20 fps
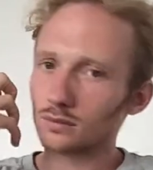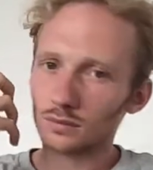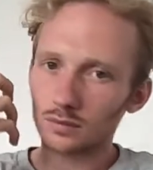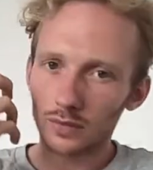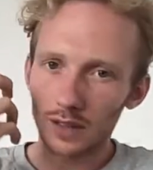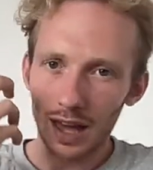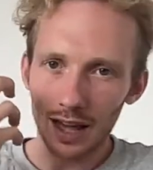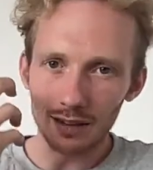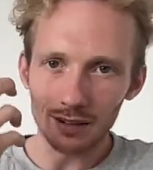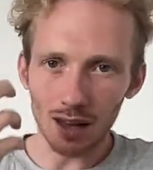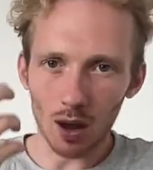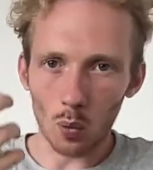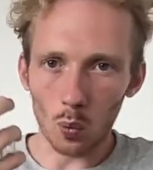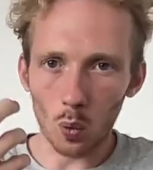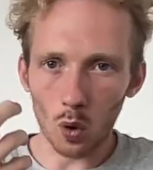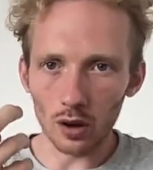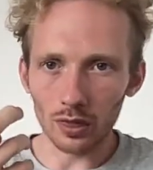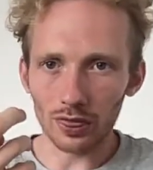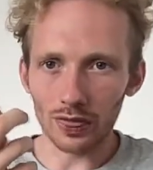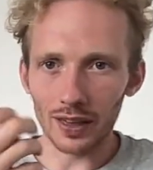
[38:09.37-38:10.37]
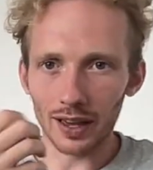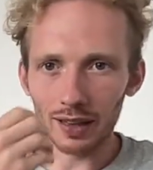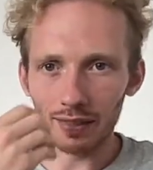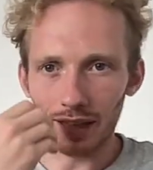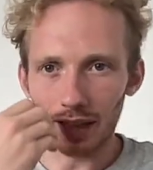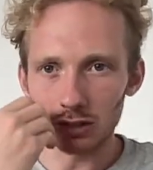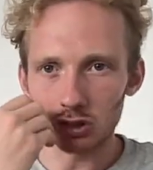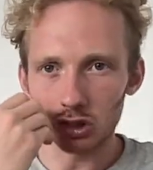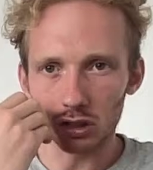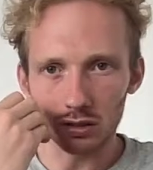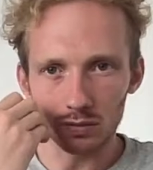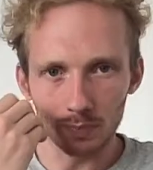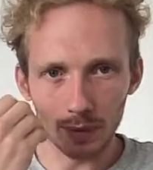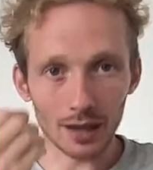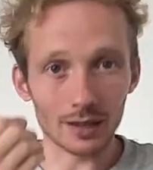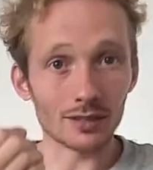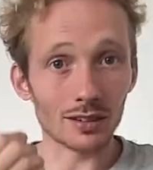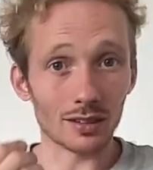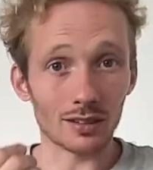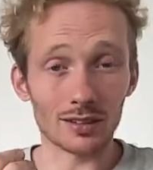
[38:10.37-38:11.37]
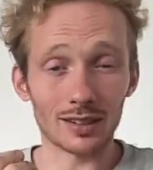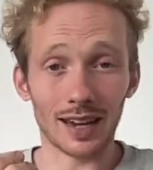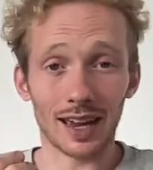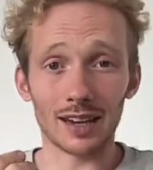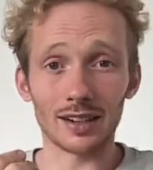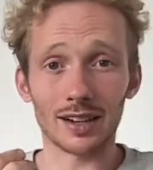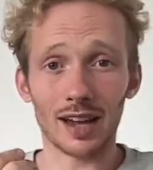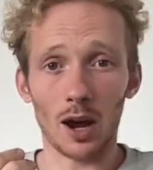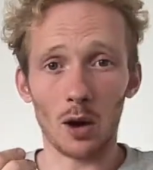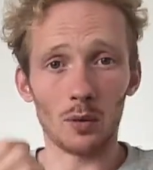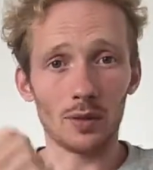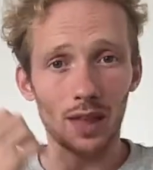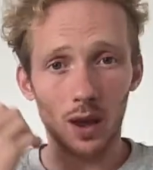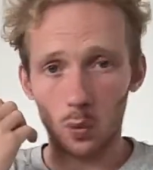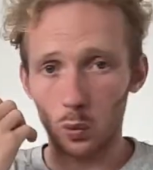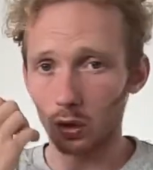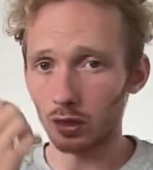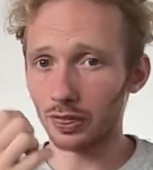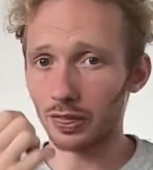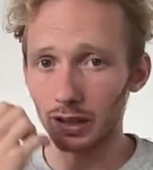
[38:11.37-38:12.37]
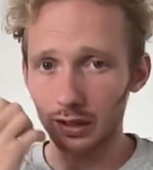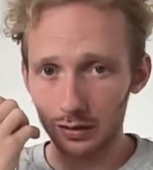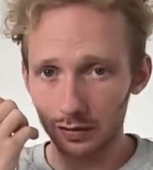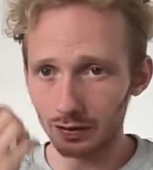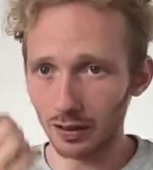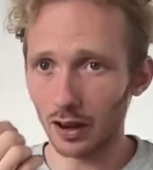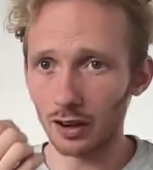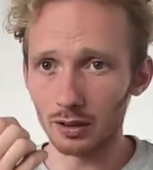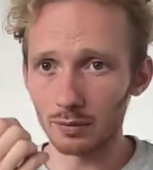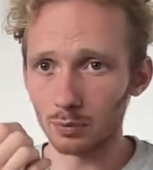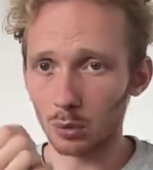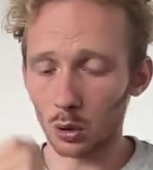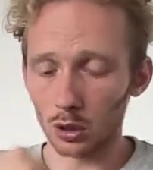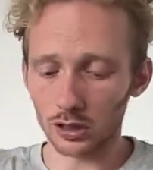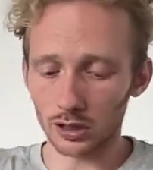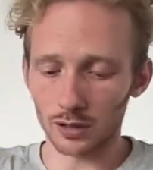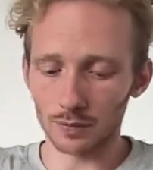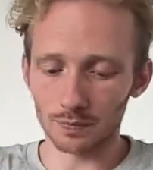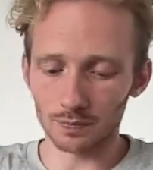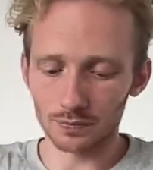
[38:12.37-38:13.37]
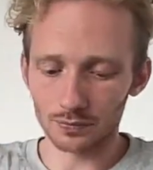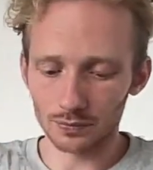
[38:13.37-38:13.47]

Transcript: it has that one thing that just makes it stand out, and that one thing is very important,